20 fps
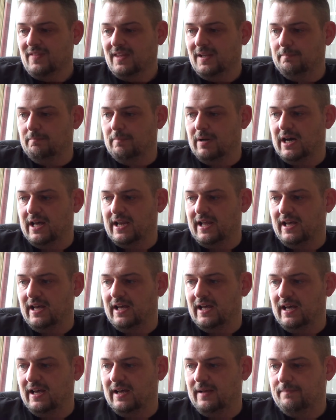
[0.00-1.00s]

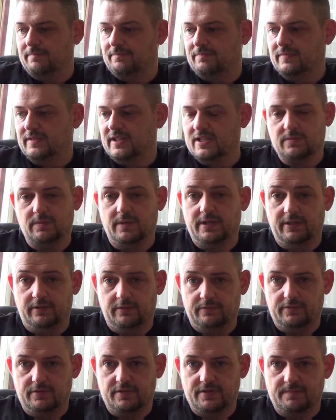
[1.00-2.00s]
But that's why I
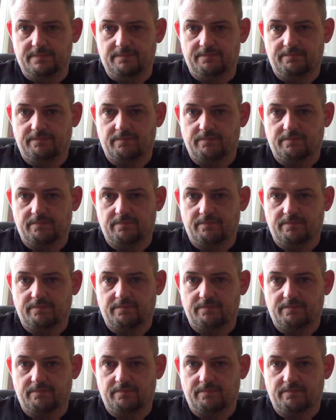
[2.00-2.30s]
don't use them.